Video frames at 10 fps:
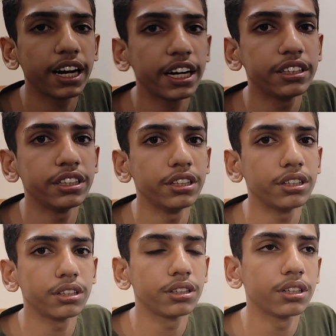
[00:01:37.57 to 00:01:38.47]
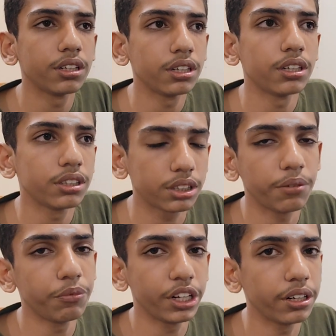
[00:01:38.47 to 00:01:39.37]
land in
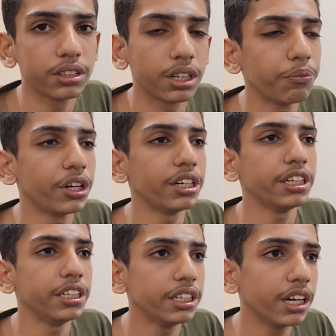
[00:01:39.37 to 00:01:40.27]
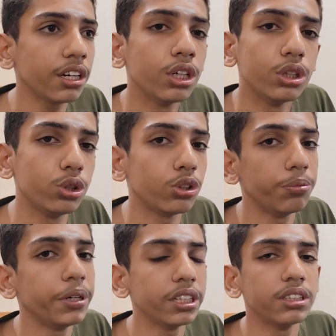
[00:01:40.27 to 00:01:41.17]
somewhere in India, you
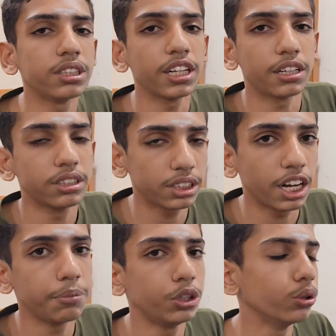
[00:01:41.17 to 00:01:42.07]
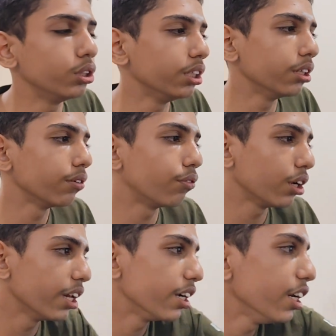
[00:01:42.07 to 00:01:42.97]
should pay the stamp duty for
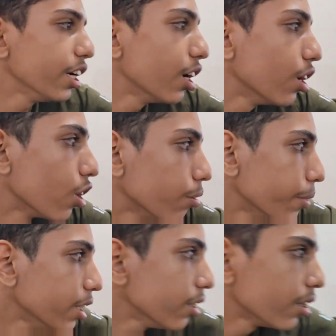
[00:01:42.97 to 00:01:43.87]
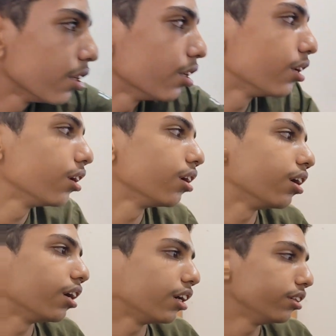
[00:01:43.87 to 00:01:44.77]
that legal document.
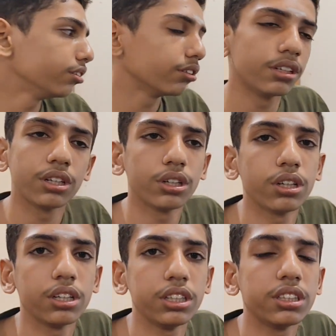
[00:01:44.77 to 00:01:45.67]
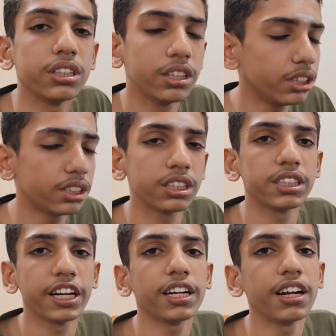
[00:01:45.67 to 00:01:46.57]
And it is a
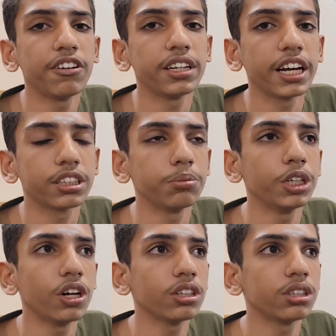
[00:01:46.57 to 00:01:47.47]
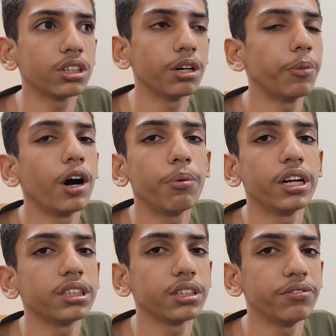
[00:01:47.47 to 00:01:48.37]
state level tax because the
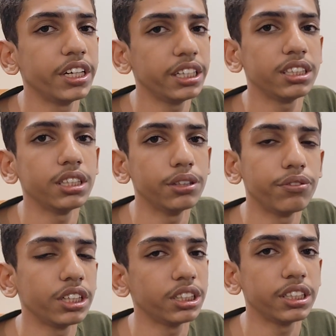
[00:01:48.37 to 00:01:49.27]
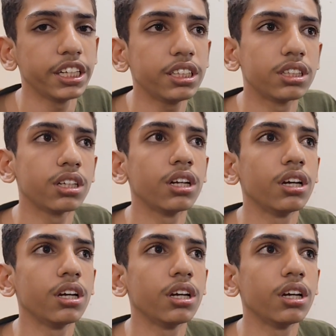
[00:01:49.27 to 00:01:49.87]
population varies in different states.